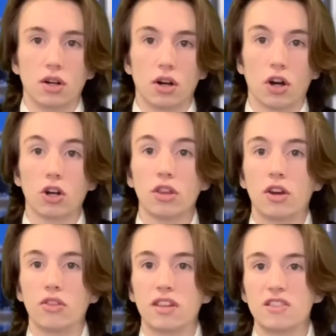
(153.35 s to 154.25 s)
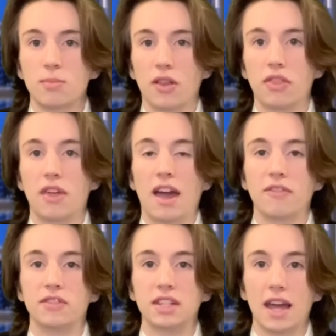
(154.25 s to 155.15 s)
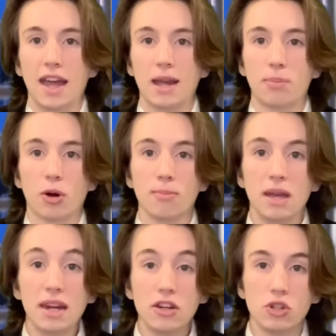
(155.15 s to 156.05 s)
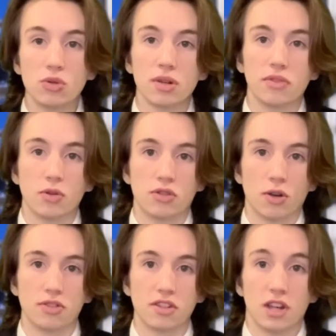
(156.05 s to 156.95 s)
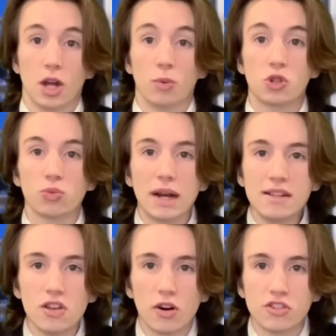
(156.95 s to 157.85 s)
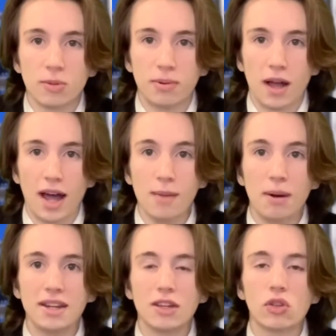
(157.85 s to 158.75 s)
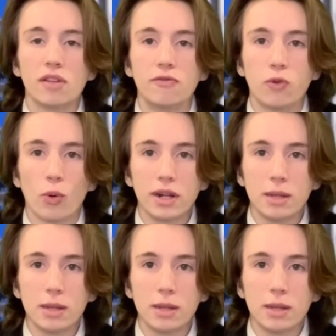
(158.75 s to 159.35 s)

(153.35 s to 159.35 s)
Earlier this month, the FDA permitted use of those doses, which raised our supply by nearly 40%.